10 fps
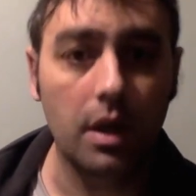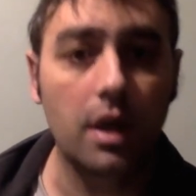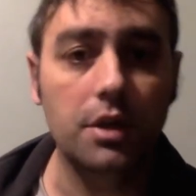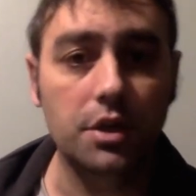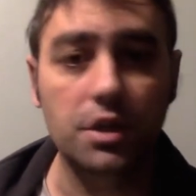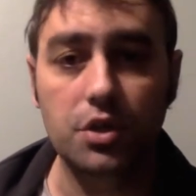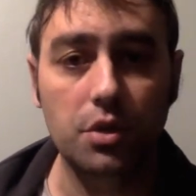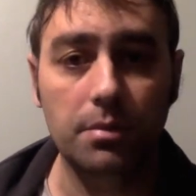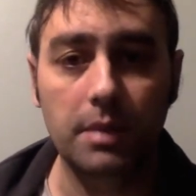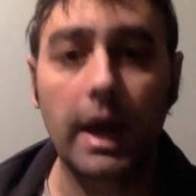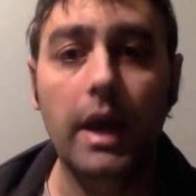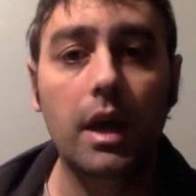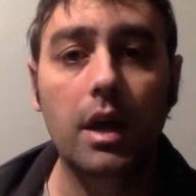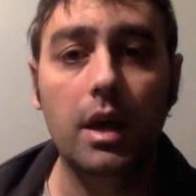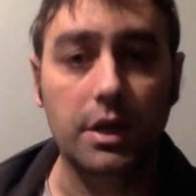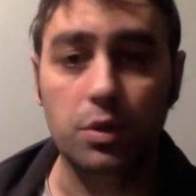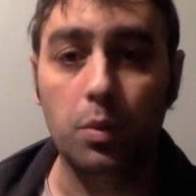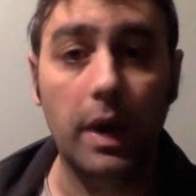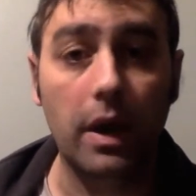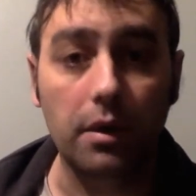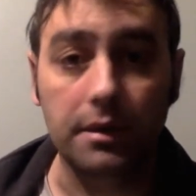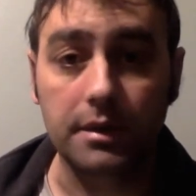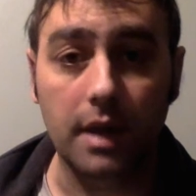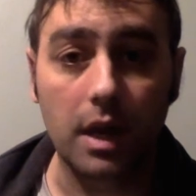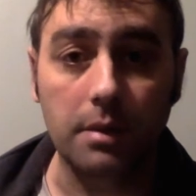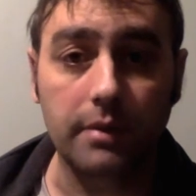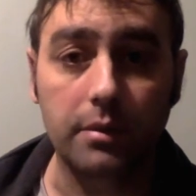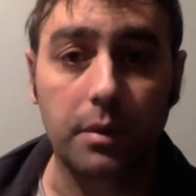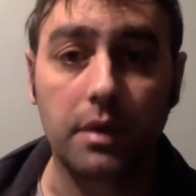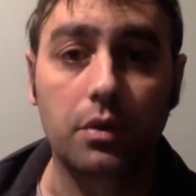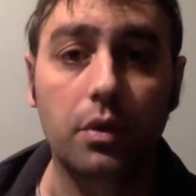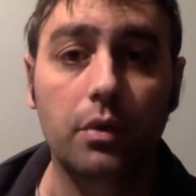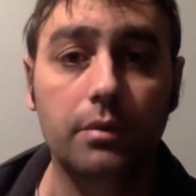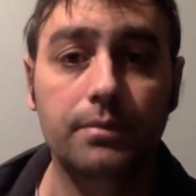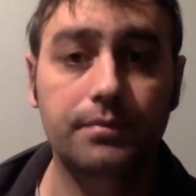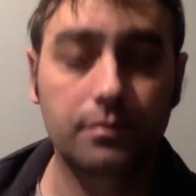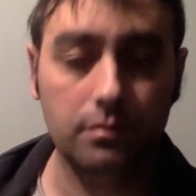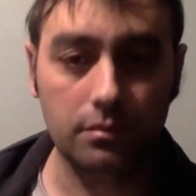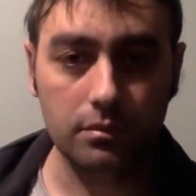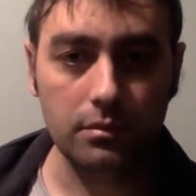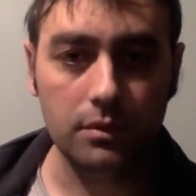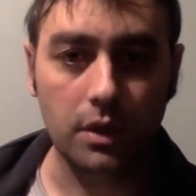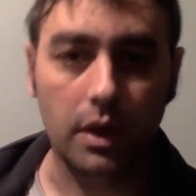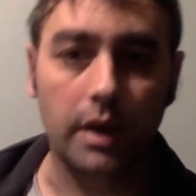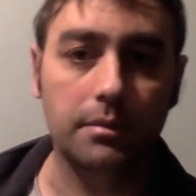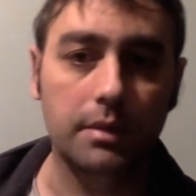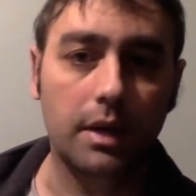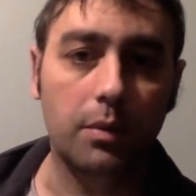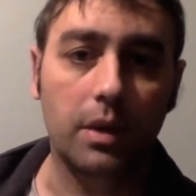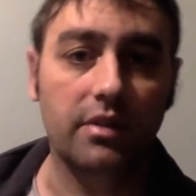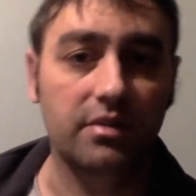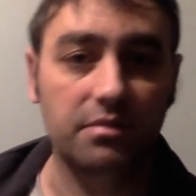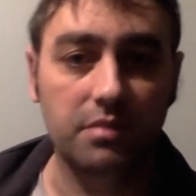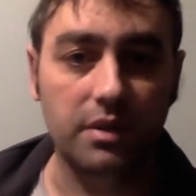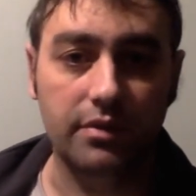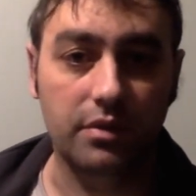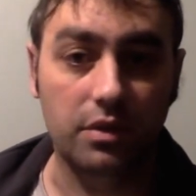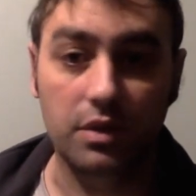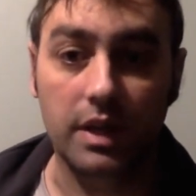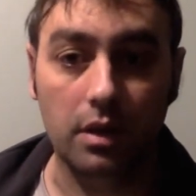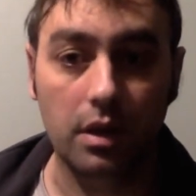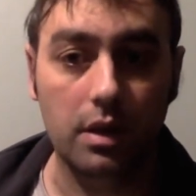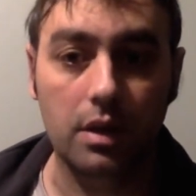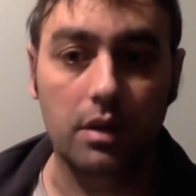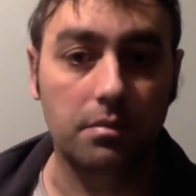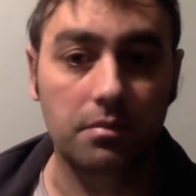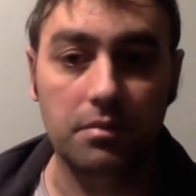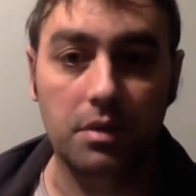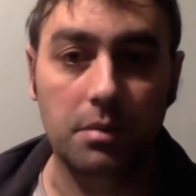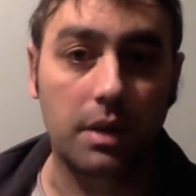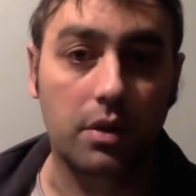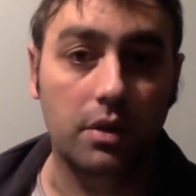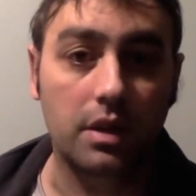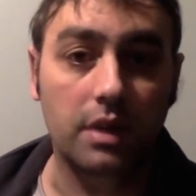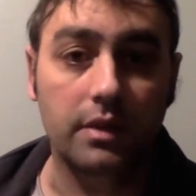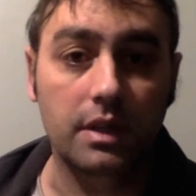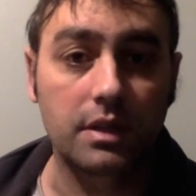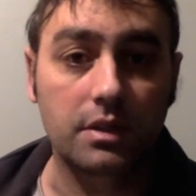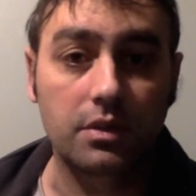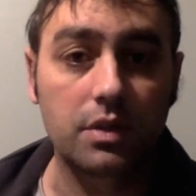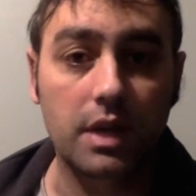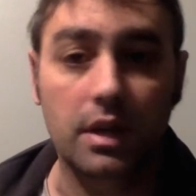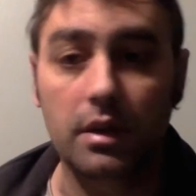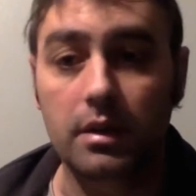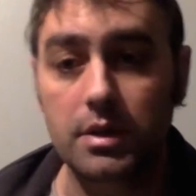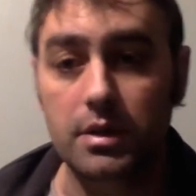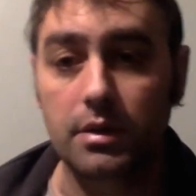Just assume that it's wet all the time everywhere you go. Right? That way, if you get lucky, you may not even need to use any of this.